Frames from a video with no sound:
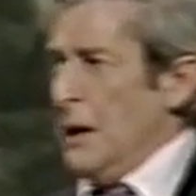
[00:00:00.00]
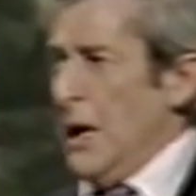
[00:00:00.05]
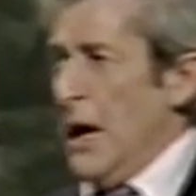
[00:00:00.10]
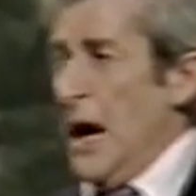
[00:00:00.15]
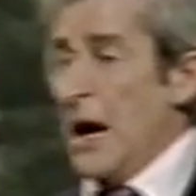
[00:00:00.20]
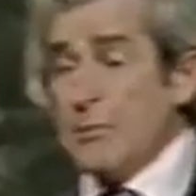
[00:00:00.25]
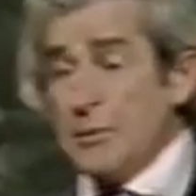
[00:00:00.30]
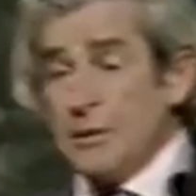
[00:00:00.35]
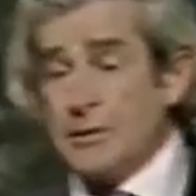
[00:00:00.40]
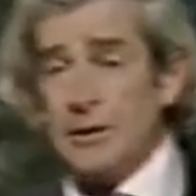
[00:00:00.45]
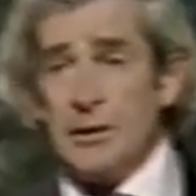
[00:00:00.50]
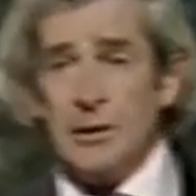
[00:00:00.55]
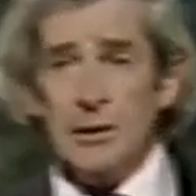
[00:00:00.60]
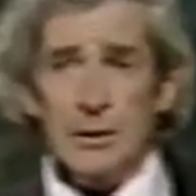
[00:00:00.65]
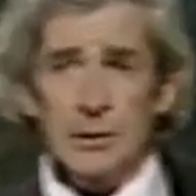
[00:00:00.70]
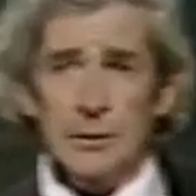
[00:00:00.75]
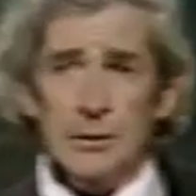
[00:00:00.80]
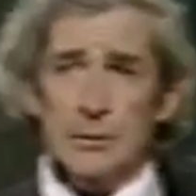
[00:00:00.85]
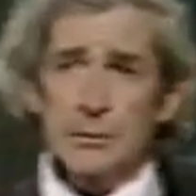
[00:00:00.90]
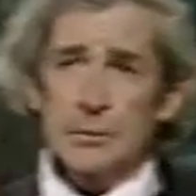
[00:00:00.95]
I would,
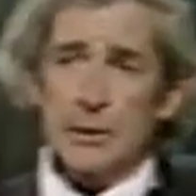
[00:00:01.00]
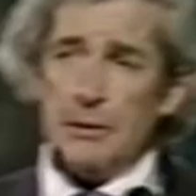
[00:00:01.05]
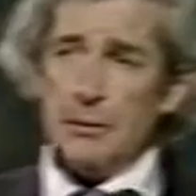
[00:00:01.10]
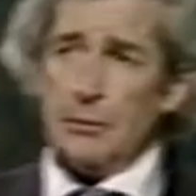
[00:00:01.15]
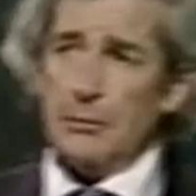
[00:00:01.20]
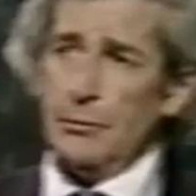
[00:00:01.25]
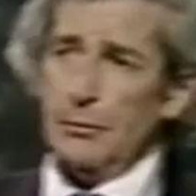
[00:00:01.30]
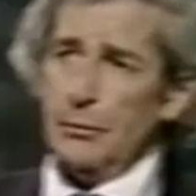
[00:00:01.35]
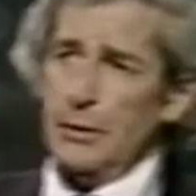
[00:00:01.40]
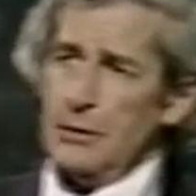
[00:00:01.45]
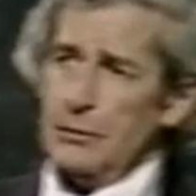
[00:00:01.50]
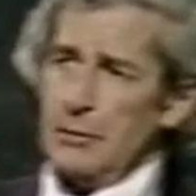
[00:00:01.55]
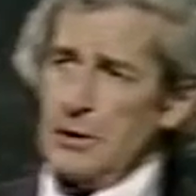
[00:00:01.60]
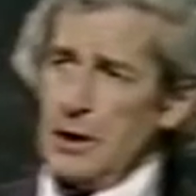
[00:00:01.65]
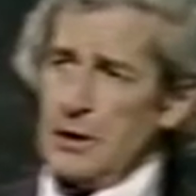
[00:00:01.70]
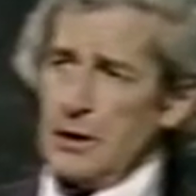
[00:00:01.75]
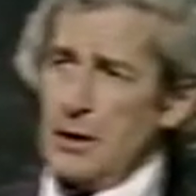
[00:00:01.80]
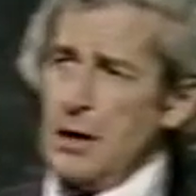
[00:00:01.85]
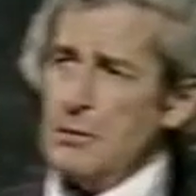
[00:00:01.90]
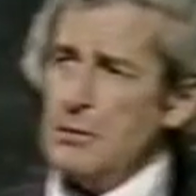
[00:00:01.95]
when they were
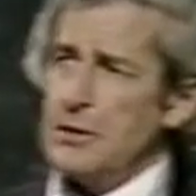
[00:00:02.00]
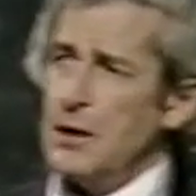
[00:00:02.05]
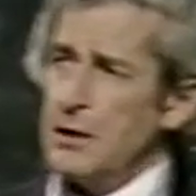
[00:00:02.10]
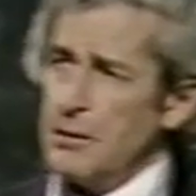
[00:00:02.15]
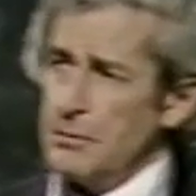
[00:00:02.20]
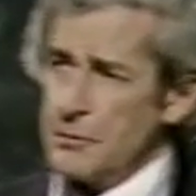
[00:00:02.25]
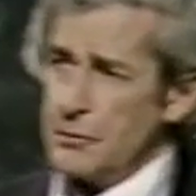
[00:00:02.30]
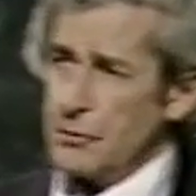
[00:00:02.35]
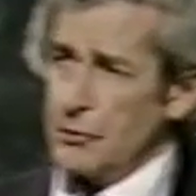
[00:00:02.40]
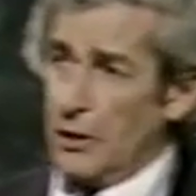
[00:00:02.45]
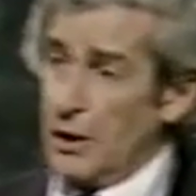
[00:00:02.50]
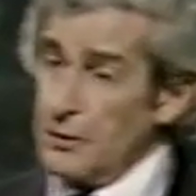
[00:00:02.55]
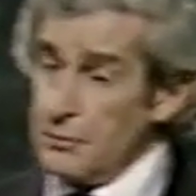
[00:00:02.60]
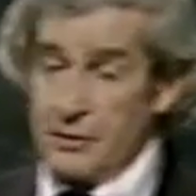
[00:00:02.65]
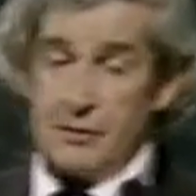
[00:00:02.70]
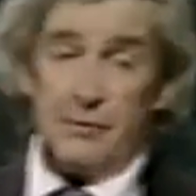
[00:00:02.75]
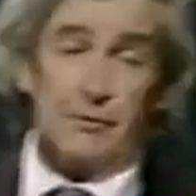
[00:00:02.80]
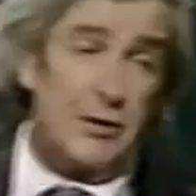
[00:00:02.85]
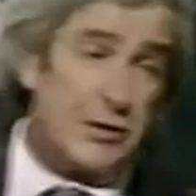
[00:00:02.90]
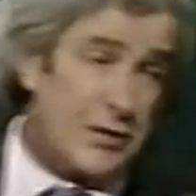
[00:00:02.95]
younger, I would take them to school. I would
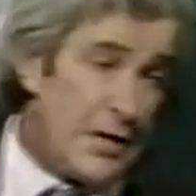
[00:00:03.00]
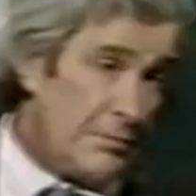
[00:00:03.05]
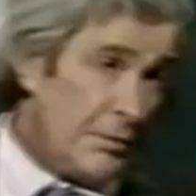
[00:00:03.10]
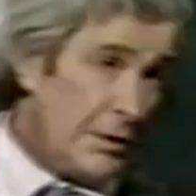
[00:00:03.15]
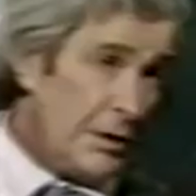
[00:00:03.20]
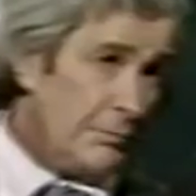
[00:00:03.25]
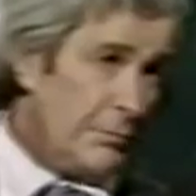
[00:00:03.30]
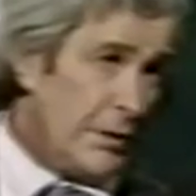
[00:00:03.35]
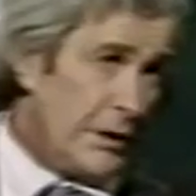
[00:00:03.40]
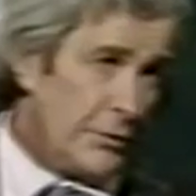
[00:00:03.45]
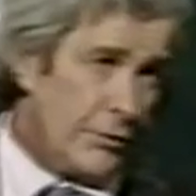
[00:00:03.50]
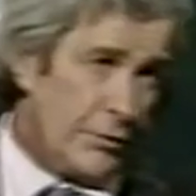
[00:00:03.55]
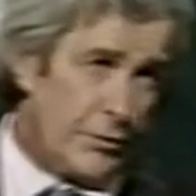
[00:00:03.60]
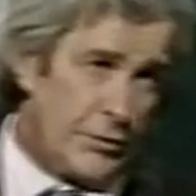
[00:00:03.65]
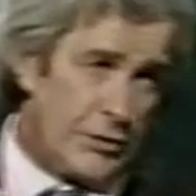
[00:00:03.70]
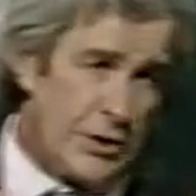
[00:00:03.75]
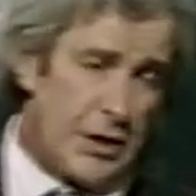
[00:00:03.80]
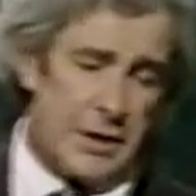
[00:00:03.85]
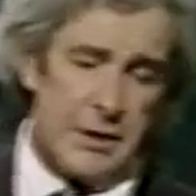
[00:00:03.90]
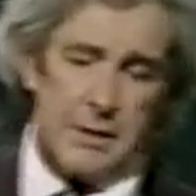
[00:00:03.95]
say, for example, my
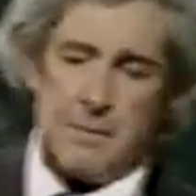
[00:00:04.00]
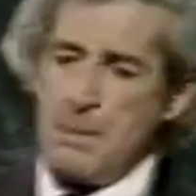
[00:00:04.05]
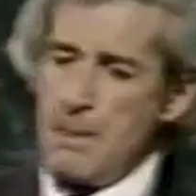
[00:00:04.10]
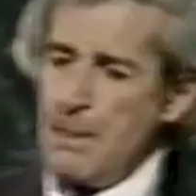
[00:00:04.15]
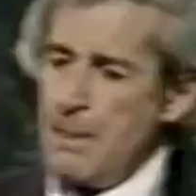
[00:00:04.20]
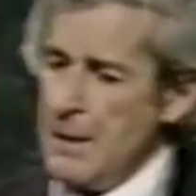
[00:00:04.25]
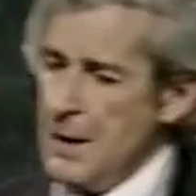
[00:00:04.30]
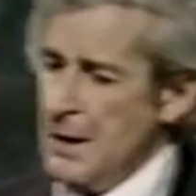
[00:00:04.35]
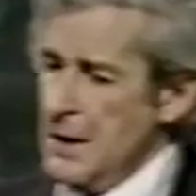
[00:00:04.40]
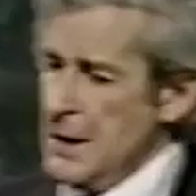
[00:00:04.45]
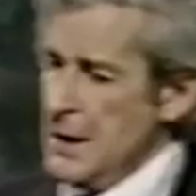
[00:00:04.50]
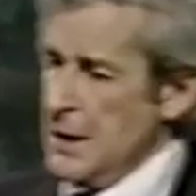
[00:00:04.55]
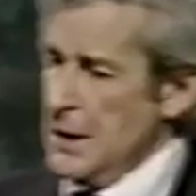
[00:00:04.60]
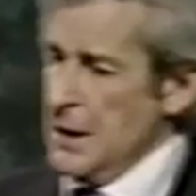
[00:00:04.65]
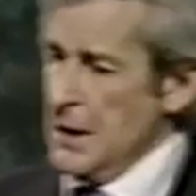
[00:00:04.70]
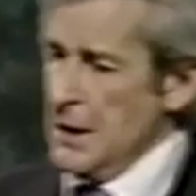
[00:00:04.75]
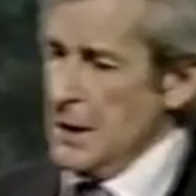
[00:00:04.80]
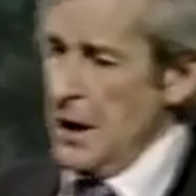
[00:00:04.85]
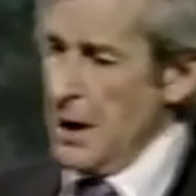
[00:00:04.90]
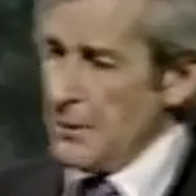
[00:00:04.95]
daughter Jane.
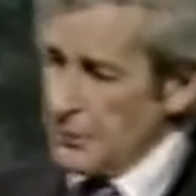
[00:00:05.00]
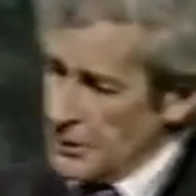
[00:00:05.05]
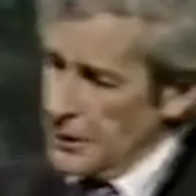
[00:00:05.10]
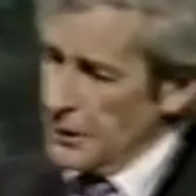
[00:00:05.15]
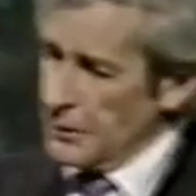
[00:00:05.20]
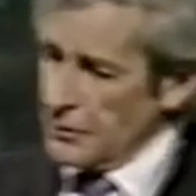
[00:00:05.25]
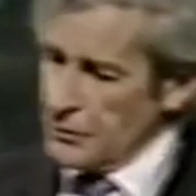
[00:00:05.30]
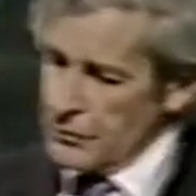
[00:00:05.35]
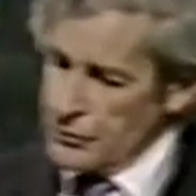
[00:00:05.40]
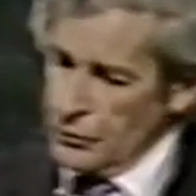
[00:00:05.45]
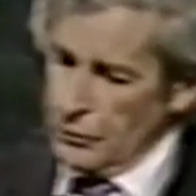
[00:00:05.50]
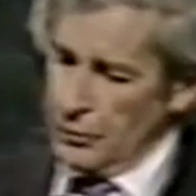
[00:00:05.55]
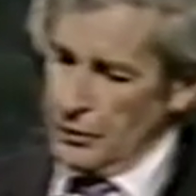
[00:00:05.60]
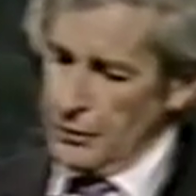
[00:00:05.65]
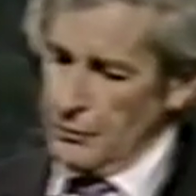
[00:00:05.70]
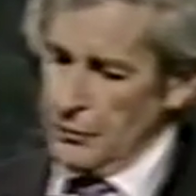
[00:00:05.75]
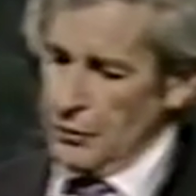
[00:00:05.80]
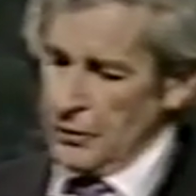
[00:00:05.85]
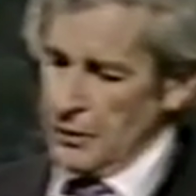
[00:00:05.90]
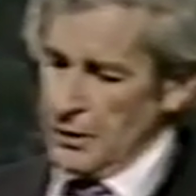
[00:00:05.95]
I would take her to school
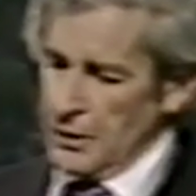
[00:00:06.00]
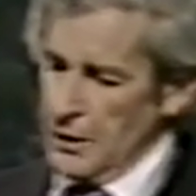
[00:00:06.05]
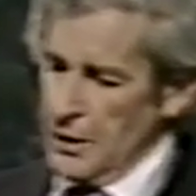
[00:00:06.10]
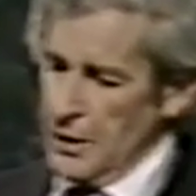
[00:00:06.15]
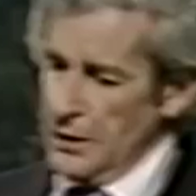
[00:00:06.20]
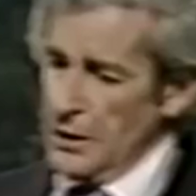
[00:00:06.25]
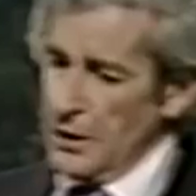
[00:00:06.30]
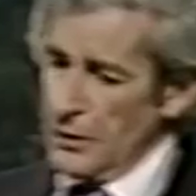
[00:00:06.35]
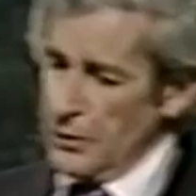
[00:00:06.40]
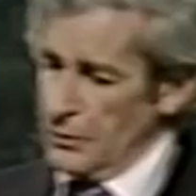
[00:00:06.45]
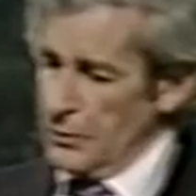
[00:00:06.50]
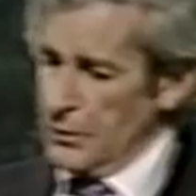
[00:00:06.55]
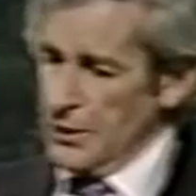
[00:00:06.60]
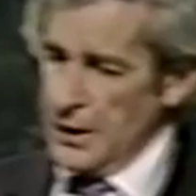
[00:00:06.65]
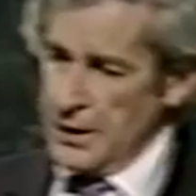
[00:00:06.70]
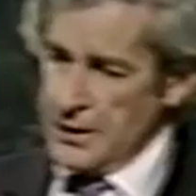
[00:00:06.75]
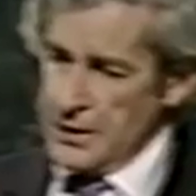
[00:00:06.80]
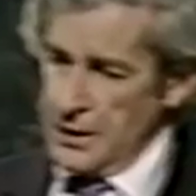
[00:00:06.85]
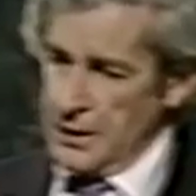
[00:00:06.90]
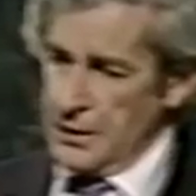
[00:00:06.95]
in the morning. And not only would
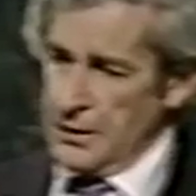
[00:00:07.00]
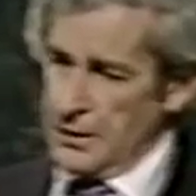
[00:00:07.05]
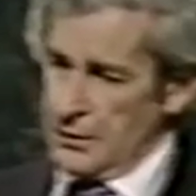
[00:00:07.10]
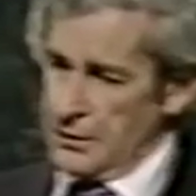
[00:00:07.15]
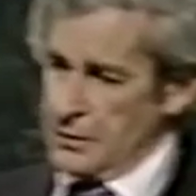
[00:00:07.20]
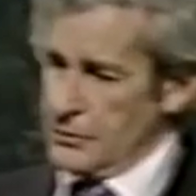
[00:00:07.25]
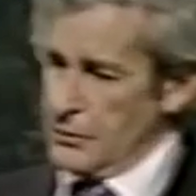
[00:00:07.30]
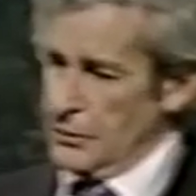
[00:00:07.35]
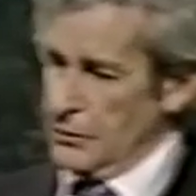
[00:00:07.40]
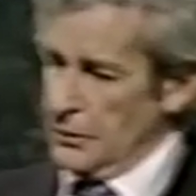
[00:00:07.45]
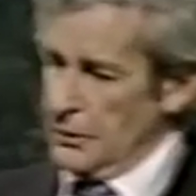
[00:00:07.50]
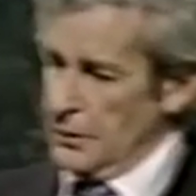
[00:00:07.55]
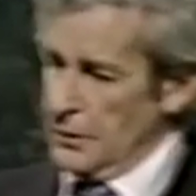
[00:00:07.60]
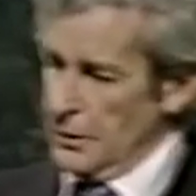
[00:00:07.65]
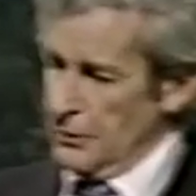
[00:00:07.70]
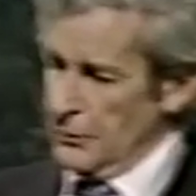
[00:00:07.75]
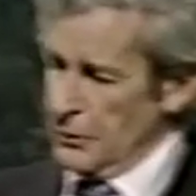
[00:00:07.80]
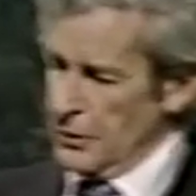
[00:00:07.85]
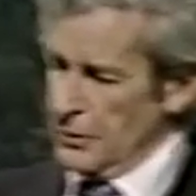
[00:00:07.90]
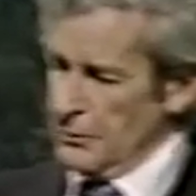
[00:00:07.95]
I take her to school
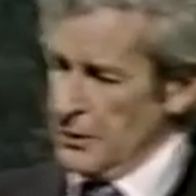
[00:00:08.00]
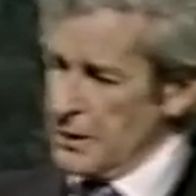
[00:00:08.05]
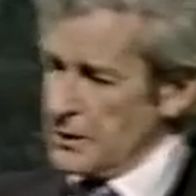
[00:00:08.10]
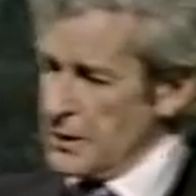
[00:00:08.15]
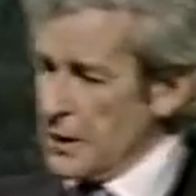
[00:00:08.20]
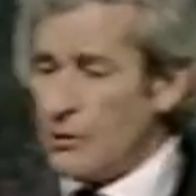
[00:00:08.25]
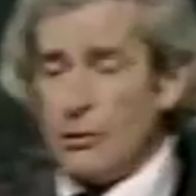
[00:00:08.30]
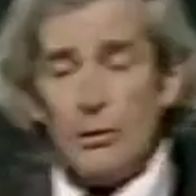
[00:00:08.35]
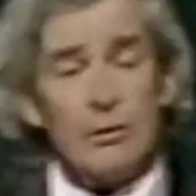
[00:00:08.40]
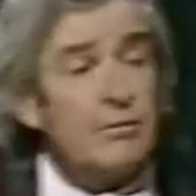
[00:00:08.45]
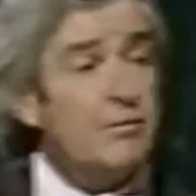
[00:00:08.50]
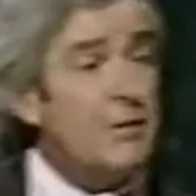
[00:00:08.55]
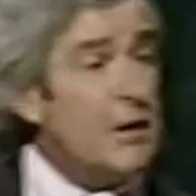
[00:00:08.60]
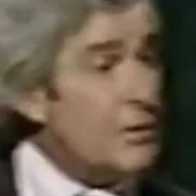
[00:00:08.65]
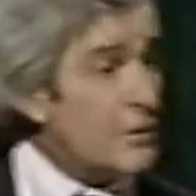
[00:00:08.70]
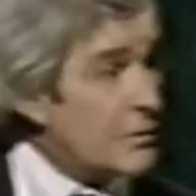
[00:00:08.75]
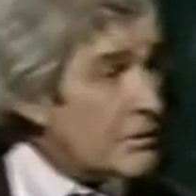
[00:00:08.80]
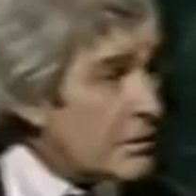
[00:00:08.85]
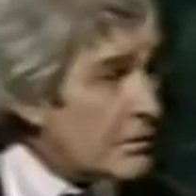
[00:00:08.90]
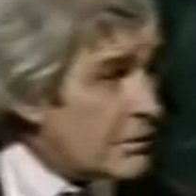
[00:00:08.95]
in the morning, but I'd take all her
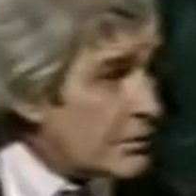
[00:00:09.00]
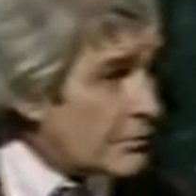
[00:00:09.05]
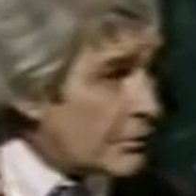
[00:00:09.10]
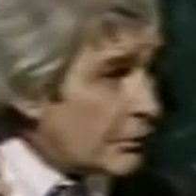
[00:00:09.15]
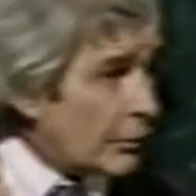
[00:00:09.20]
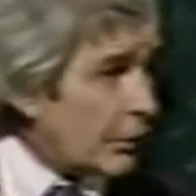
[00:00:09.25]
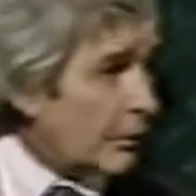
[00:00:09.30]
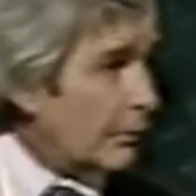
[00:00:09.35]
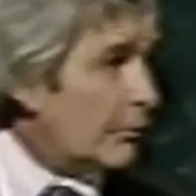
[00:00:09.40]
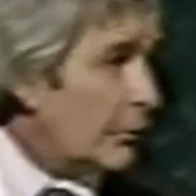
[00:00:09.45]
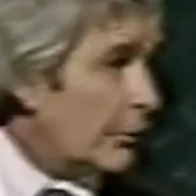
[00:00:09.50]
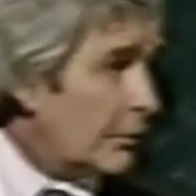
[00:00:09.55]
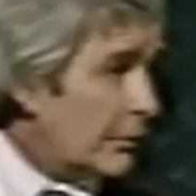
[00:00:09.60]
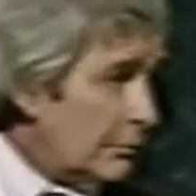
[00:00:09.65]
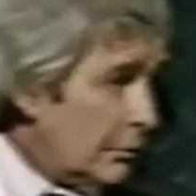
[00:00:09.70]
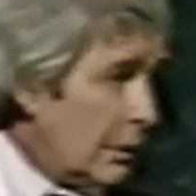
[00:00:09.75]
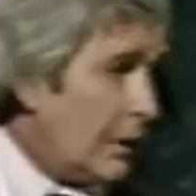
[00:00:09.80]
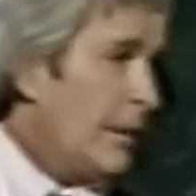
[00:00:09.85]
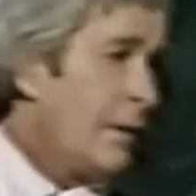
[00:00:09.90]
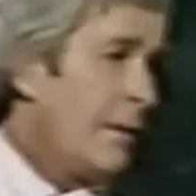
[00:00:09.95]
friends to school in the morning
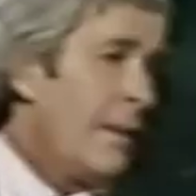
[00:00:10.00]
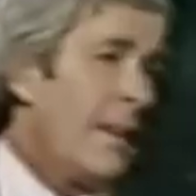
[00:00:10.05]
as well.